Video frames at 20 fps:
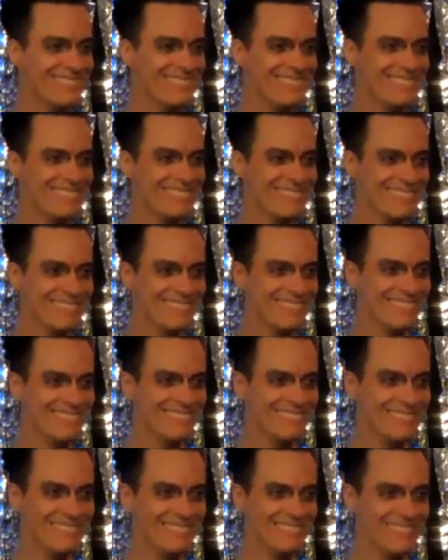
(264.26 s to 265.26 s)

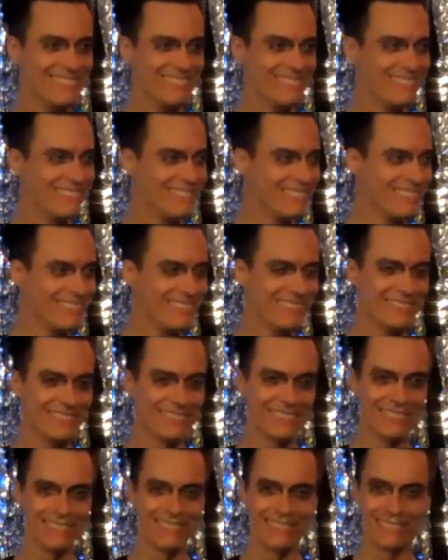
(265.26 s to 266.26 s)

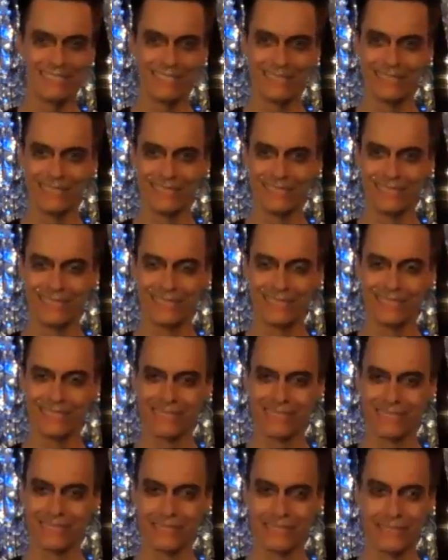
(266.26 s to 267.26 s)

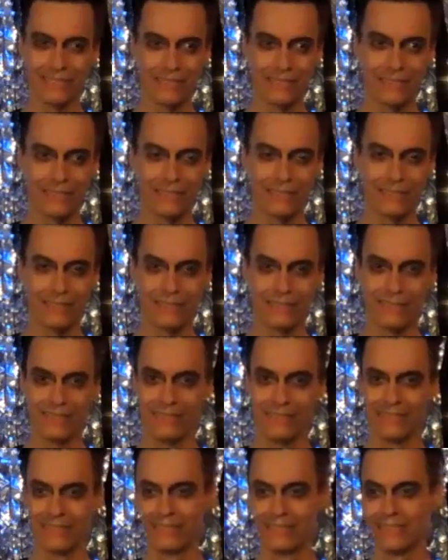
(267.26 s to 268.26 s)

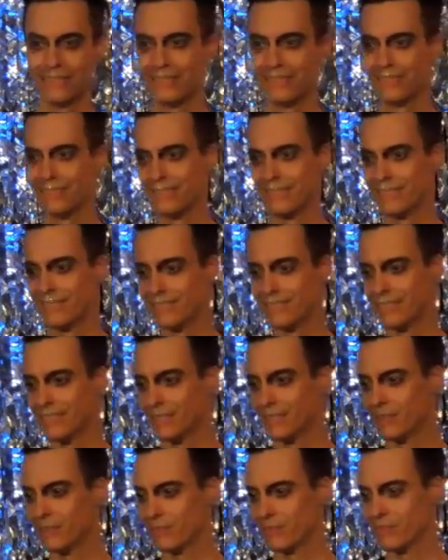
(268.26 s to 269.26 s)

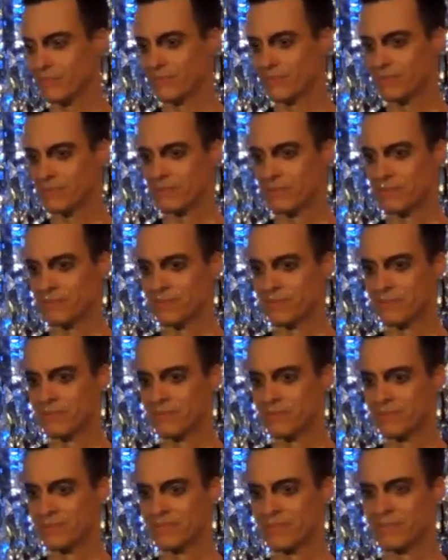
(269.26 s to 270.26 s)

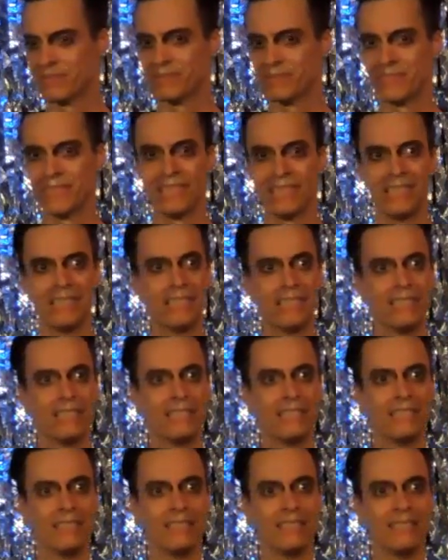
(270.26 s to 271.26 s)

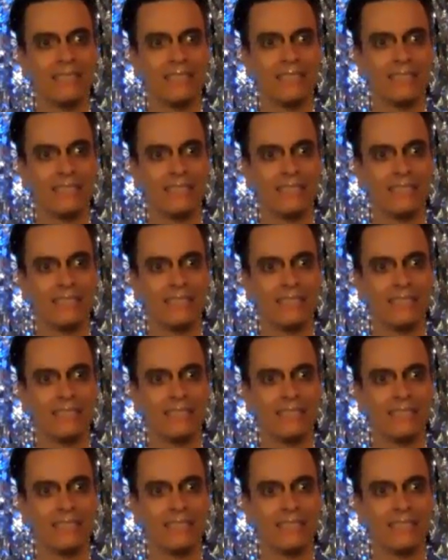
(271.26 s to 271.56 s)
The person shown says nothing.